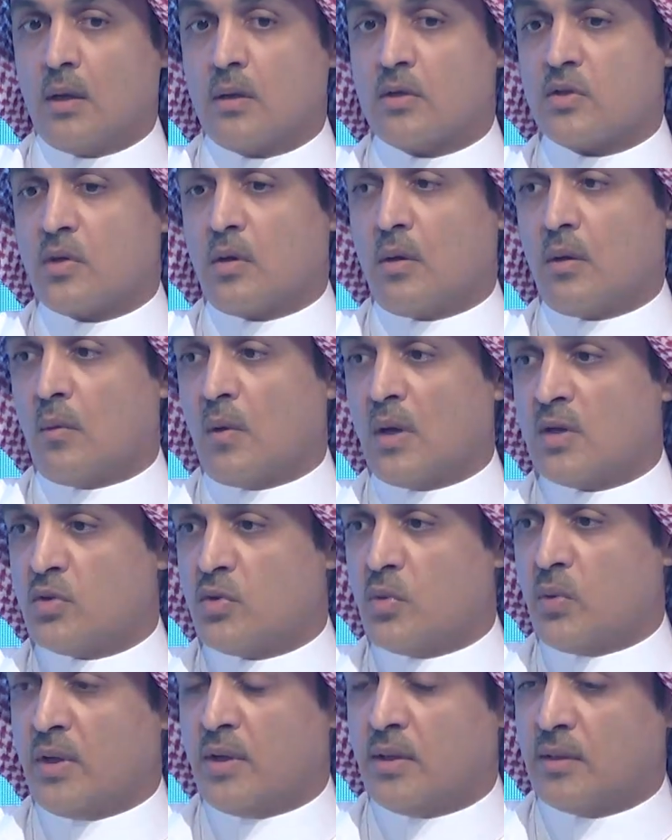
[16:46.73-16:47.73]
So once
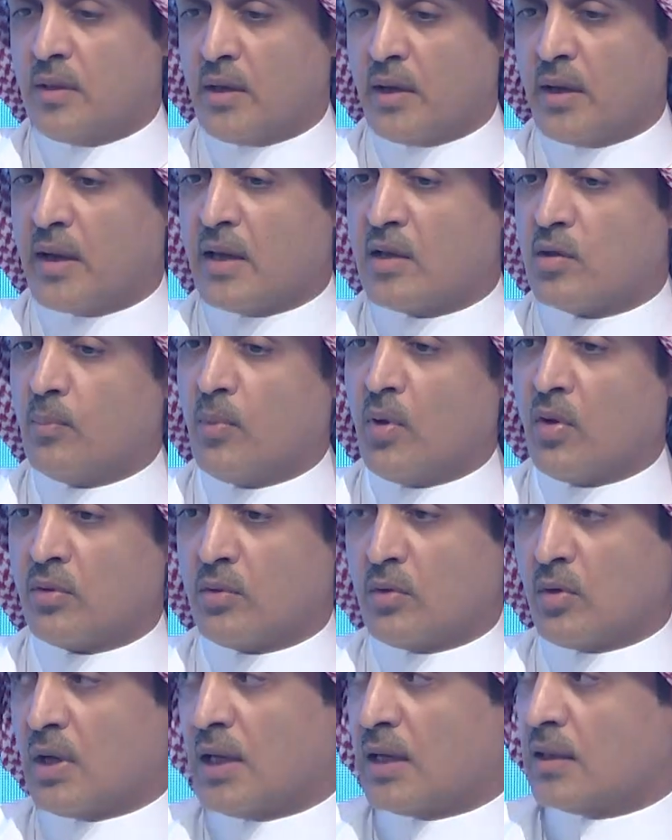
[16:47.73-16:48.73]
we integrate both
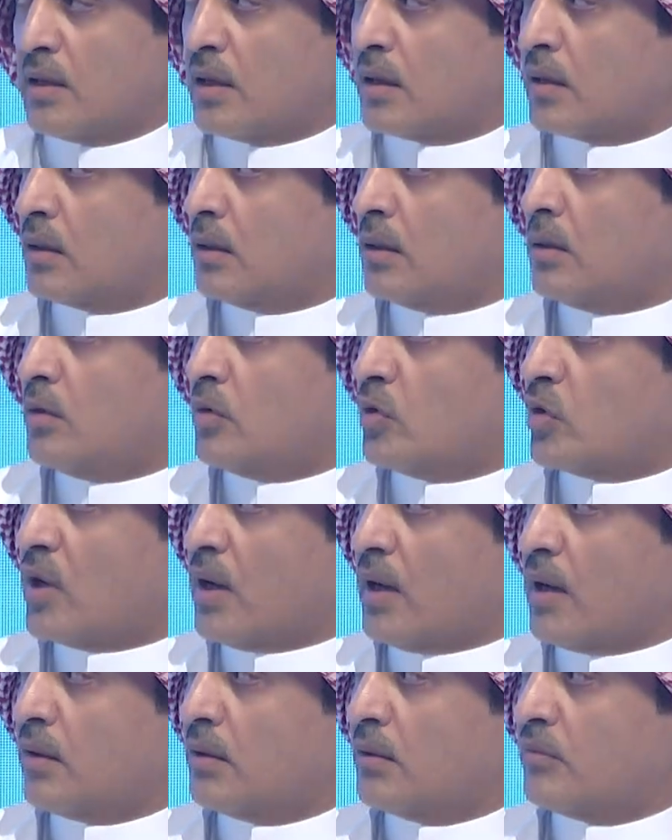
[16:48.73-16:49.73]
together, you
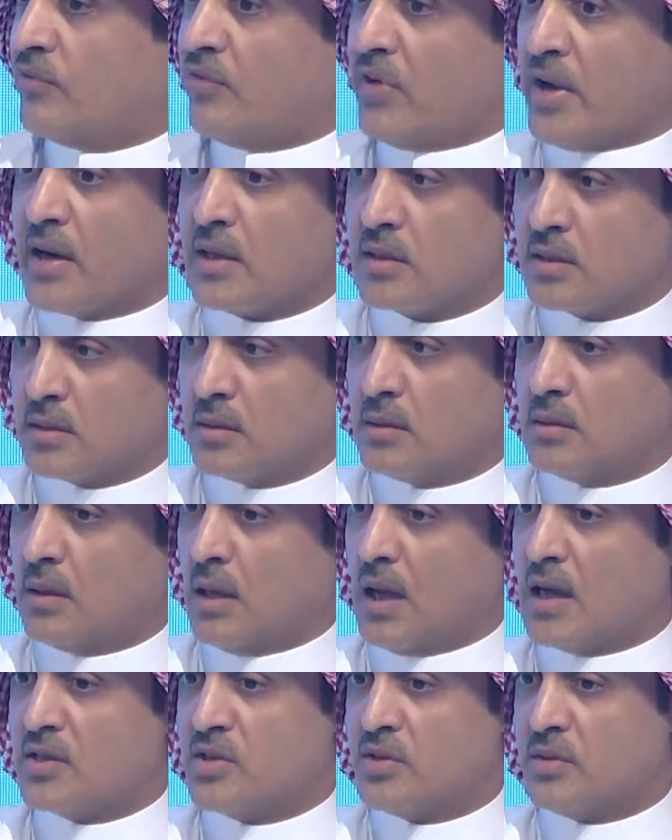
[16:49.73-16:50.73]
can first,
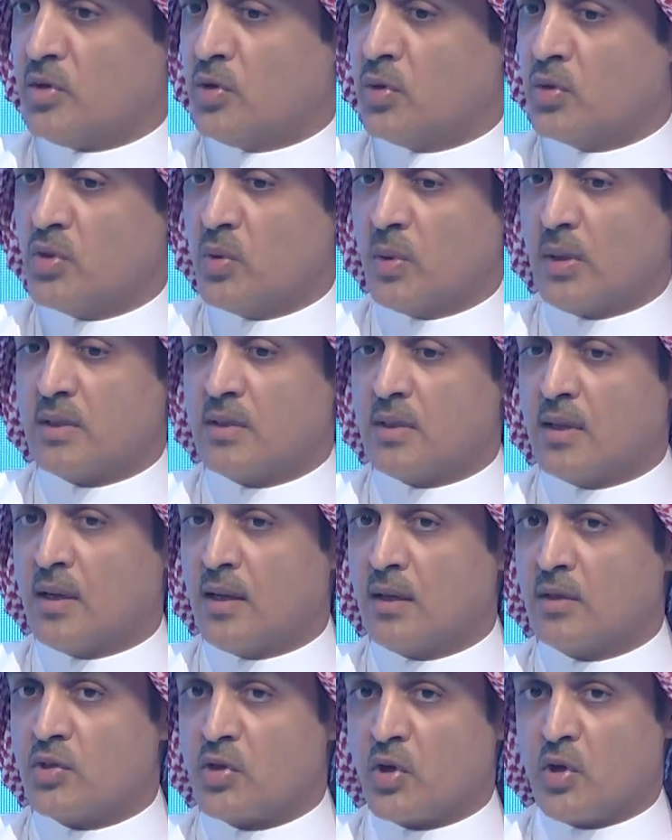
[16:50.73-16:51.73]
as usual
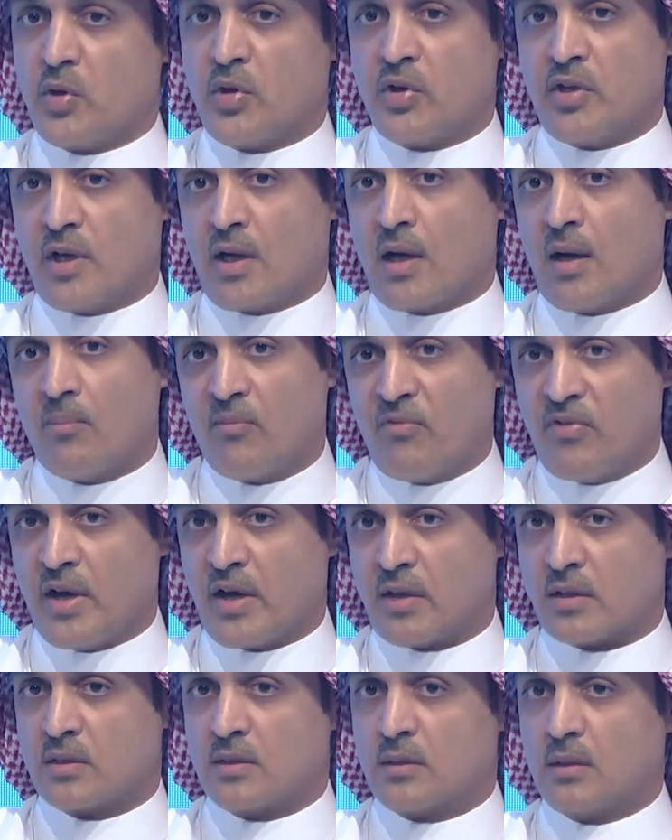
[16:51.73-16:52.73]
say, security come
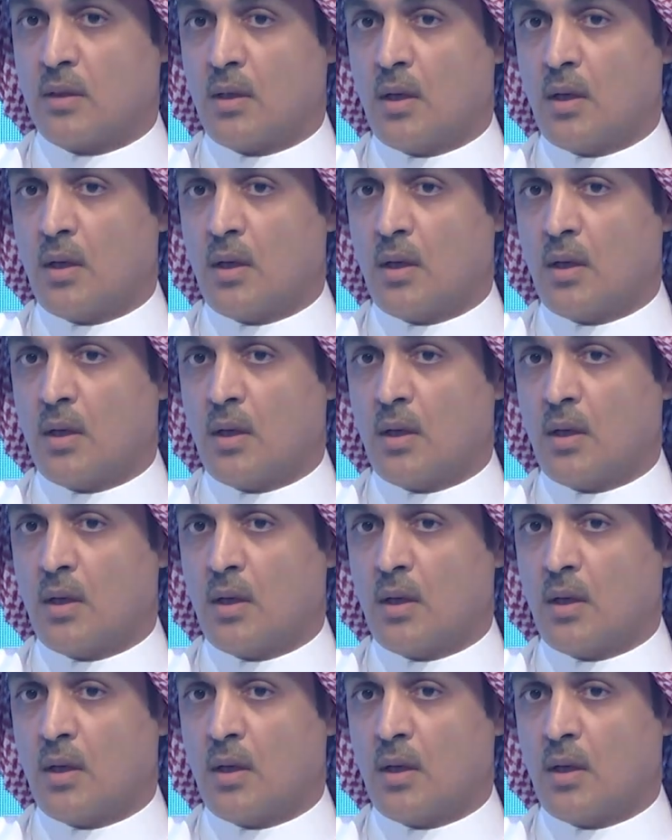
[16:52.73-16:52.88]
first.